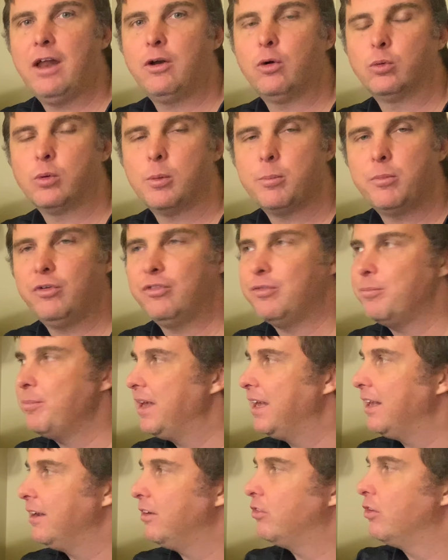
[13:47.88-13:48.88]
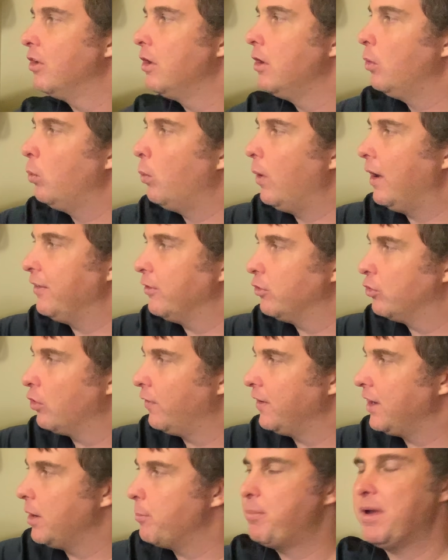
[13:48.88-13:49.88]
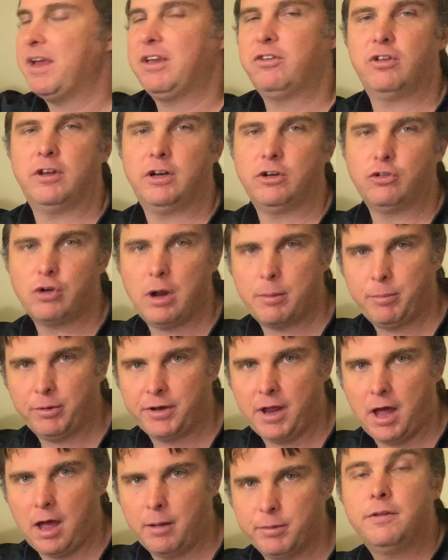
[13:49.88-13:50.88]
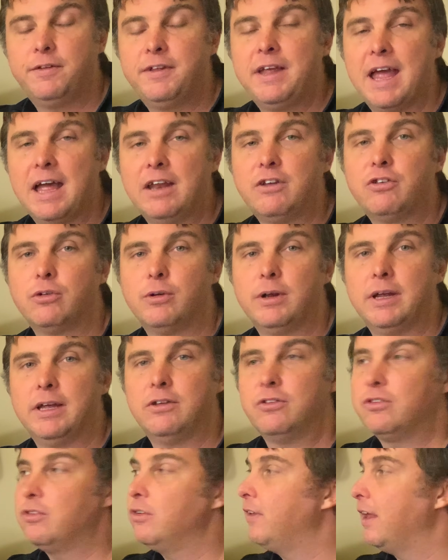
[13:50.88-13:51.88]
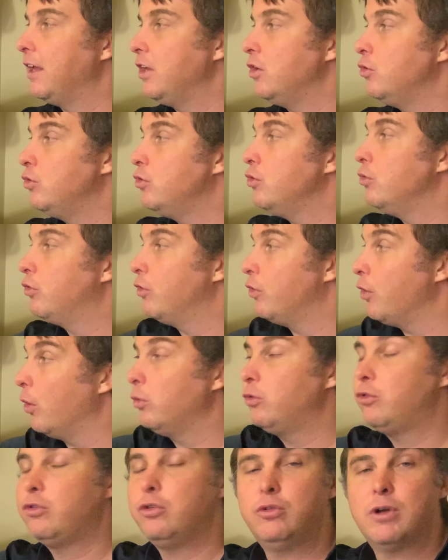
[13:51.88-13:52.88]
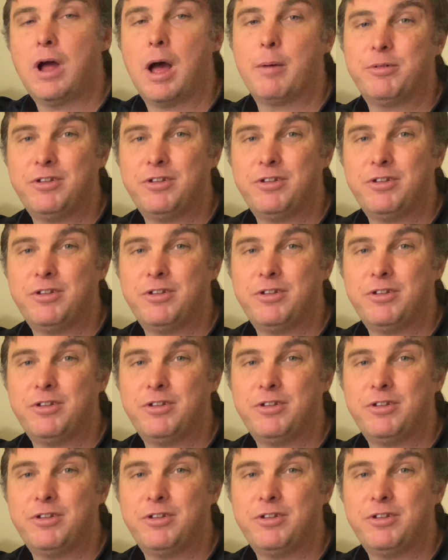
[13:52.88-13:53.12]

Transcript: or remove mids when there's only a bass and a treble knob? The answer is that you use those 2 knobs